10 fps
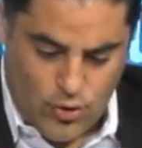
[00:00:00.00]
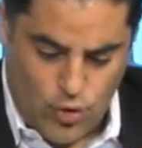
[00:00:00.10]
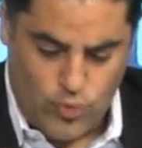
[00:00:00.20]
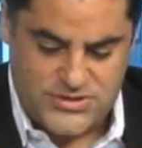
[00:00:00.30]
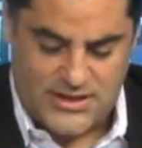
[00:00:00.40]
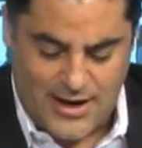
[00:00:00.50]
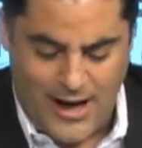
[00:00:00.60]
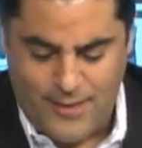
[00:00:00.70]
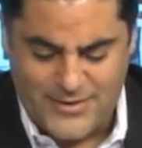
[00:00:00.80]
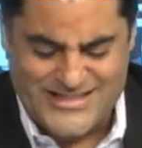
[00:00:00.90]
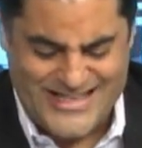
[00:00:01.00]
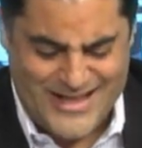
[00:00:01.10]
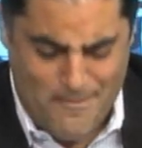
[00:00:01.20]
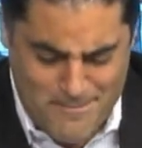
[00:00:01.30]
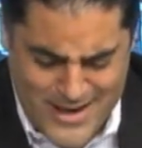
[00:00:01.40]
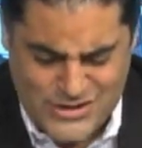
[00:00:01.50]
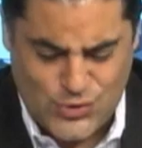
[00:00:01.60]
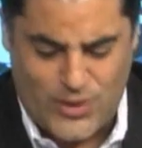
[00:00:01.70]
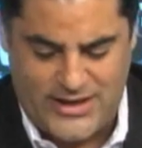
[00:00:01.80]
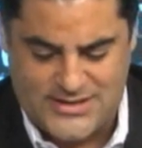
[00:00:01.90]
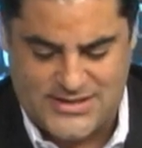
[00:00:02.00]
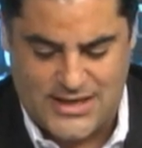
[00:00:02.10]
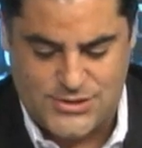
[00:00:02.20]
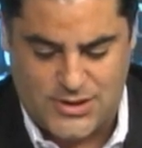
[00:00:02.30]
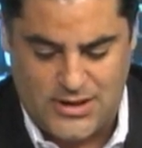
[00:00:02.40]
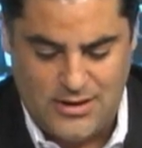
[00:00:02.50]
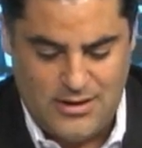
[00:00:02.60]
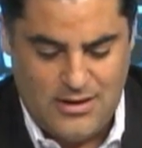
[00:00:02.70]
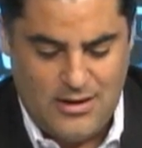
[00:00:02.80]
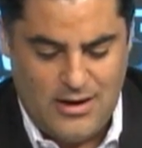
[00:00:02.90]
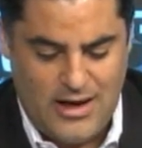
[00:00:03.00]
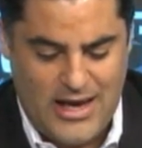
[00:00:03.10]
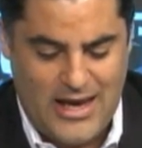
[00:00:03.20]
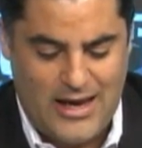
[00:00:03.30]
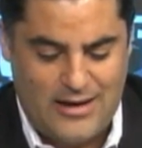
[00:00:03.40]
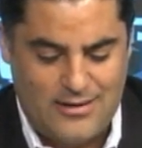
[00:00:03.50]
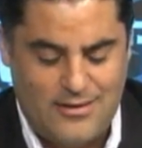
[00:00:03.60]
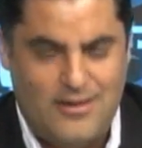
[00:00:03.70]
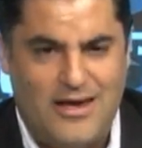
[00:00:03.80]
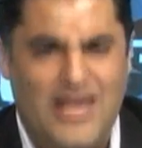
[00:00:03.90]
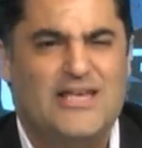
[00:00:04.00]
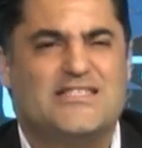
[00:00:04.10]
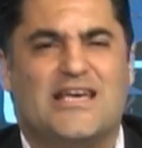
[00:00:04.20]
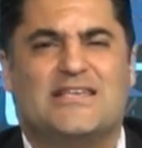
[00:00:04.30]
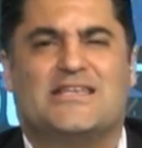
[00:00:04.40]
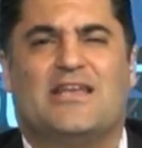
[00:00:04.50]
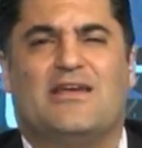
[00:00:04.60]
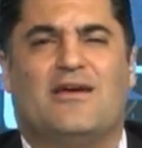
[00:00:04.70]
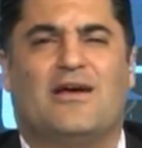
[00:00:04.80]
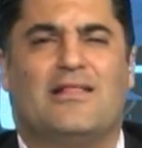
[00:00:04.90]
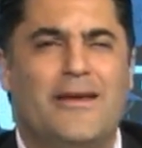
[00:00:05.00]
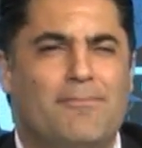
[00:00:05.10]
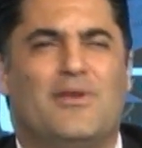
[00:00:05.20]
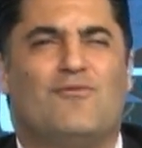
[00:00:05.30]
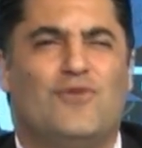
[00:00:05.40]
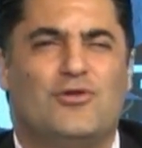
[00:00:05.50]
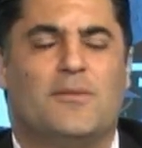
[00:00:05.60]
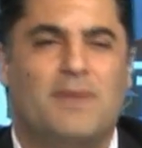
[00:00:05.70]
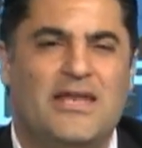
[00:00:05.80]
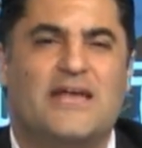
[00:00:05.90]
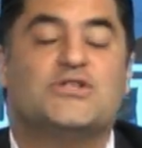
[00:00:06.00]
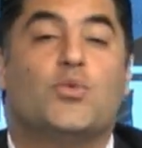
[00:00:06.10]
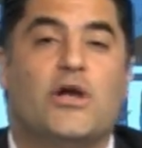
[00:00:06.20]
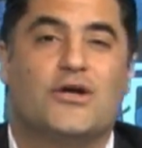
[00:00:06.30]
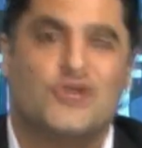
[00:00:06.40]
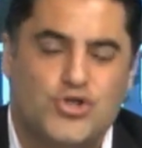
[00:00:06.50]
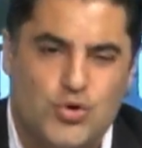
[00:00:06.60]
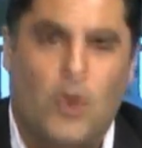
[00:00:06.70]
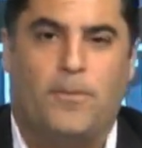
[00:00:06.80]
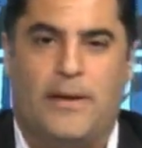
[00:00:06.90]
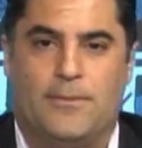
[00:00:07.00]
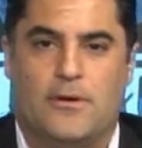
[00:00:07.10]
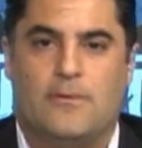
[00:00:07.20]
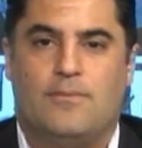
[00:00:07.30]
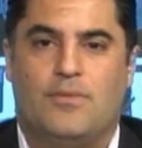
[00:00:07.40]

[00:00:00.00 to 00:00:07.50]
who was a columnist in the mid twentieth century, and he says that uh, Lippmann viewed the media as a way to control people.